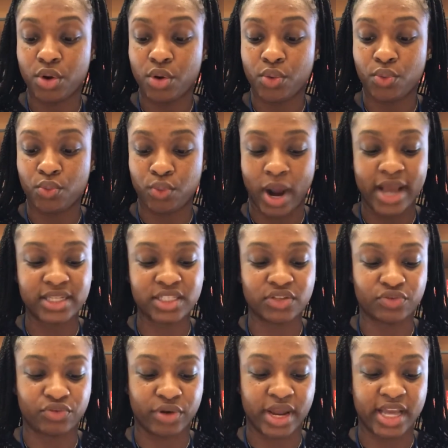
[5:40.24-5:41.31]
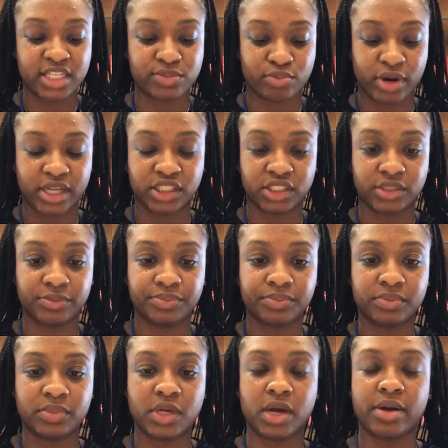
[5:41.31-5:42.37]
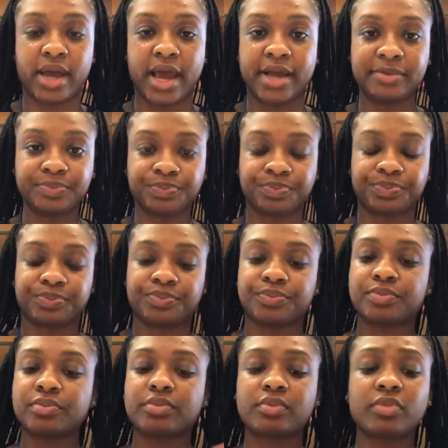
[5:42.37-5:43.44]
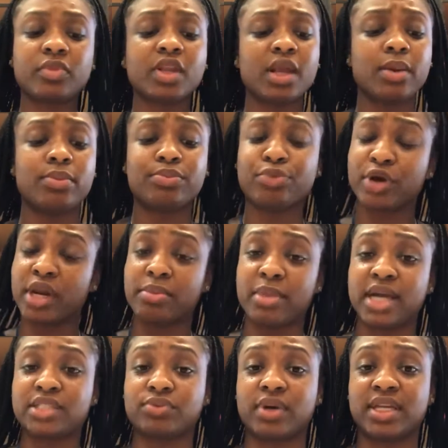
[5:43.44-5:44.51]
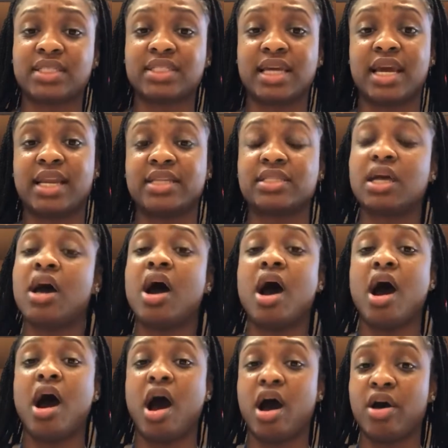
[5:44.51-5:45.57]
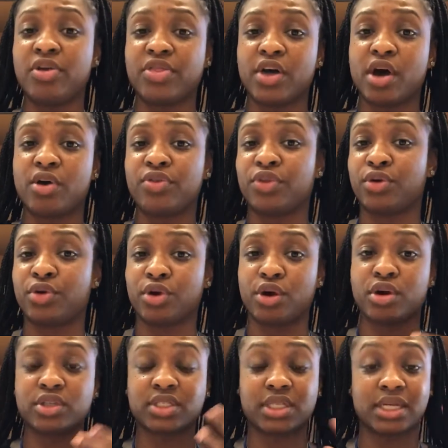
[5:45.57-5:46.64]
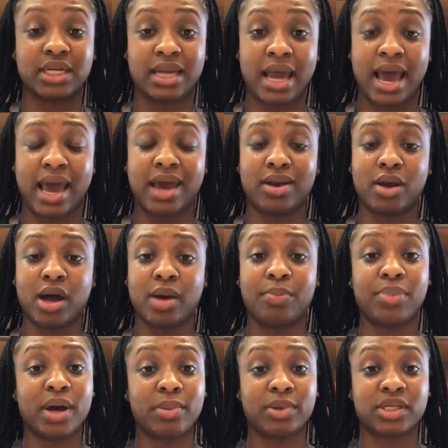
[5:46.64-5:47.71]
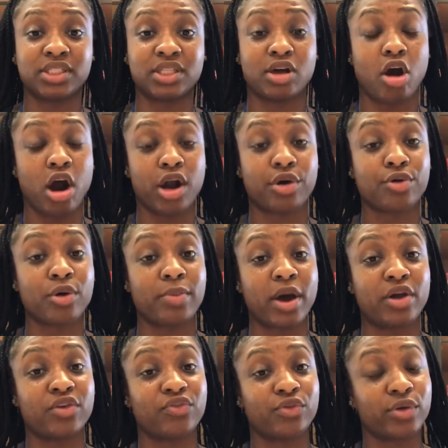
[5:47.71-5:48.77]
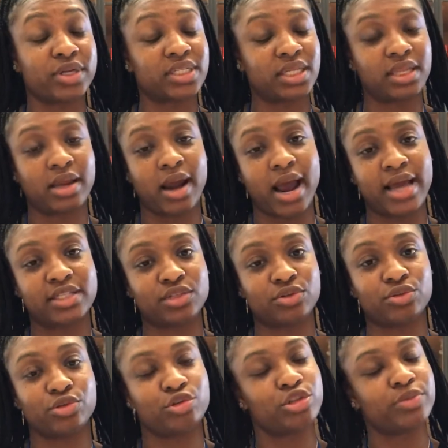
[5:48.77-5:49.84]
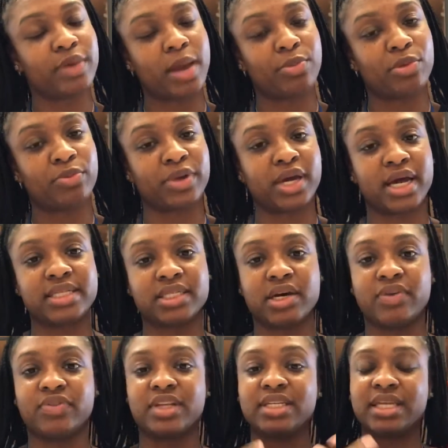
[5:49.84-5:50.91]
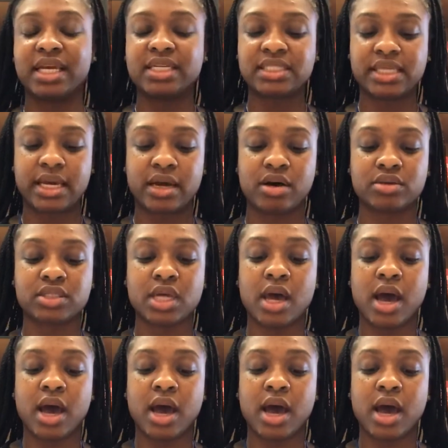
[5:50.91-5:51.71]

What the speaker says: right to free expression. Okay? Pretty much what it's saying is, although the girls could not publish the article about divorce in their high school newspaper because of the details,